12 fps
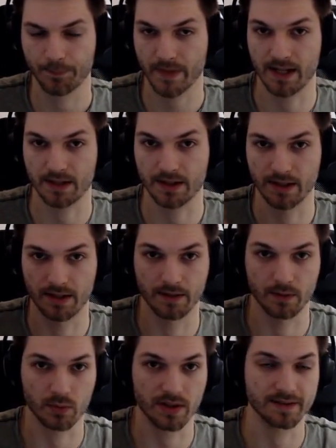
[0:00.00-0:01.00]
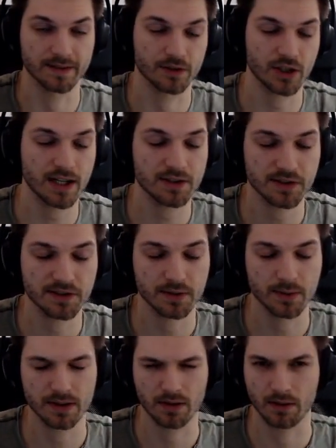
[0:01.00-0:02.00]
And the recent changes to
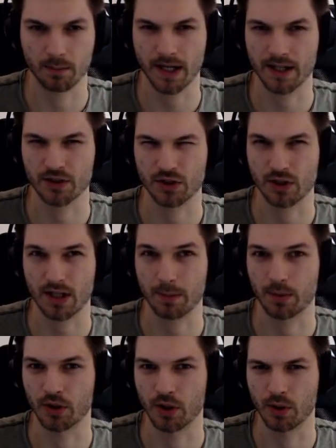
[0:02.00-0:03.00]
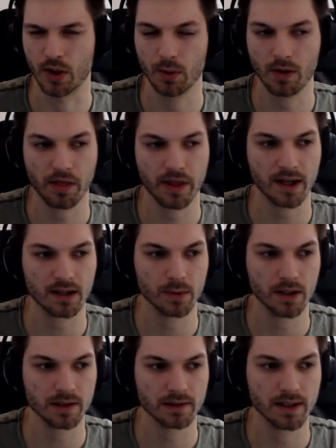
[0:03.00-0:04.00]
it on patch 9.00, I think it
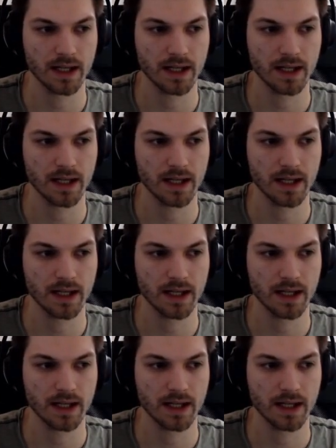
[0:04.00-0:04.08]
was.